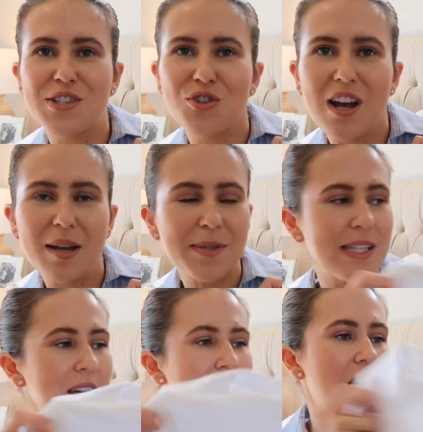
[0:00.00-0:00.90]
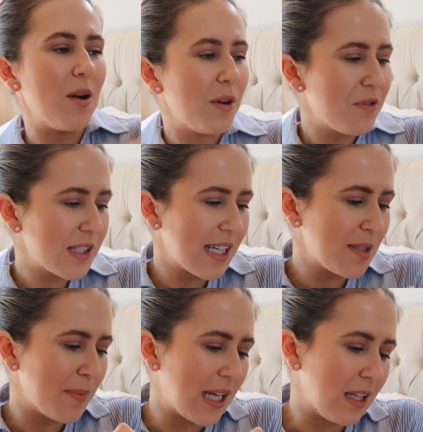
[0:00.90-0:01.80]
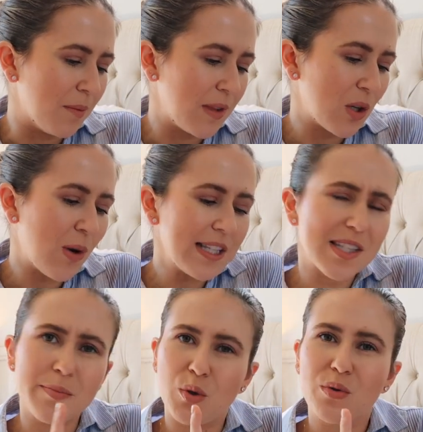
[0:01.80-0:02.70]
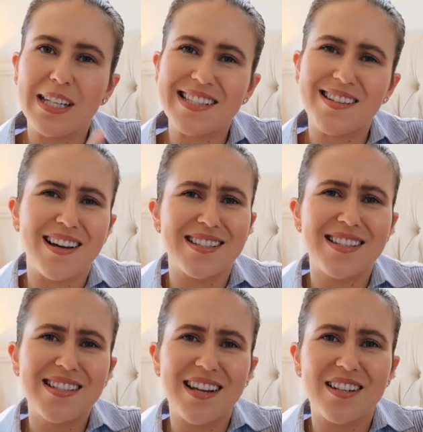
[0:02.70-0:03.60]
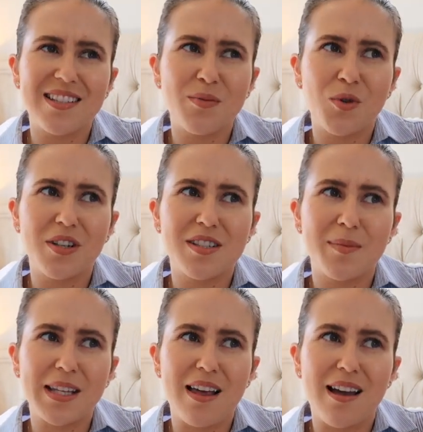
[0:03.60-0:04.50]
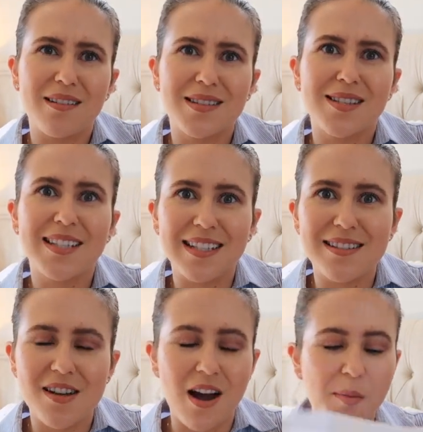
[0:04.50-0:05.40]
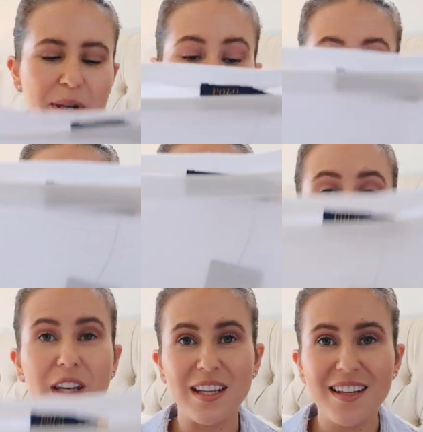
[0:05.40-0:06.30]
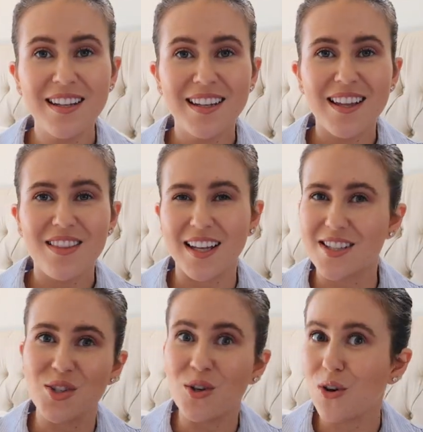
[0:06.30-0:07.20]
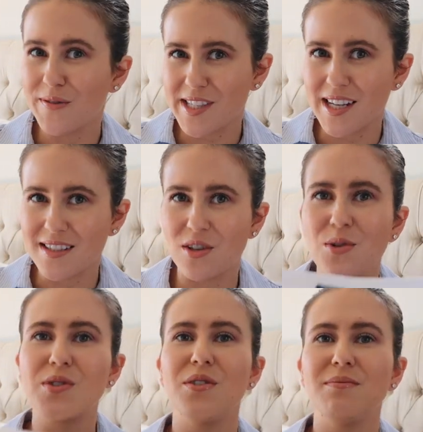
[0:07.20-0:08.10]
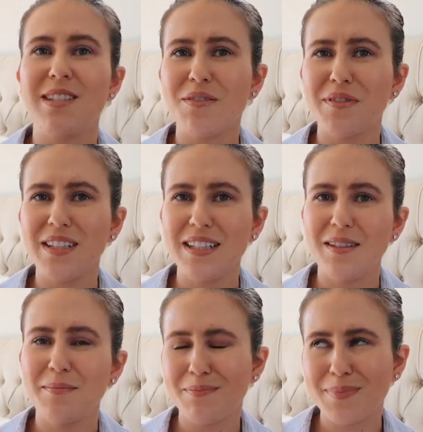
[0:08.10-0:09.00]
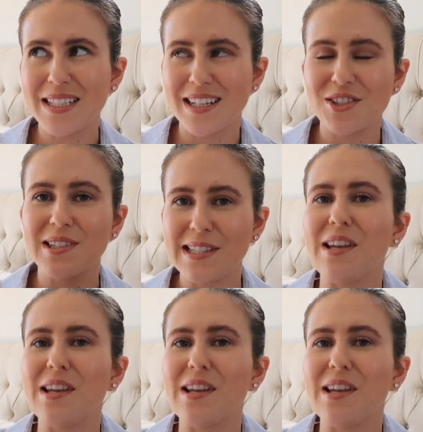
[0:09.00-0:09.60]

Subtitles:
stripes. I went for a size medium. They're quite small, these sizes, and I didn't want it to be like skin tight, but still fitted. Like it's not oversized at all. So definitely potentially